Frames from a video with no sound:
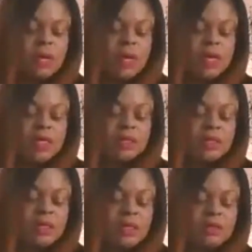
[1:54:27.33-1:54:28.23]
I didn't
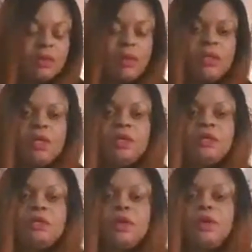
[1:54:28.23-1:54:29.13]
see it. So it didn't,
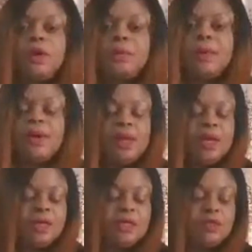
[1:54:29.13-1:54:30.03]
sorry about
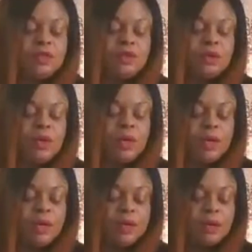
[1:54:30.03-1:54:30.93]
that. It didn't show
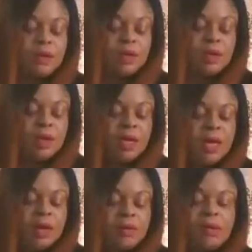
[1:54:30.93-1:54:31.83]
here.
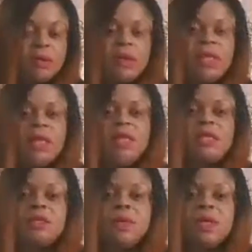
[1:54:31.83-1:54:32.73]
And I was looking at
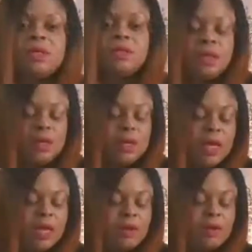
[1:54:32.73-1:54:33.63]
this place.
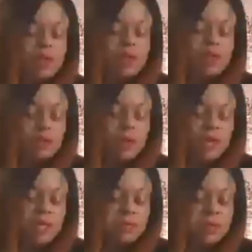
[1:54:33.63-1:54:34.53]
I know the network
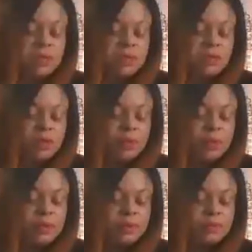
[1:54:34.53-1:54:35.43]
has been
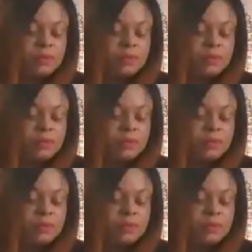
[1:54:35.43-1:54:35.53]
disturbing.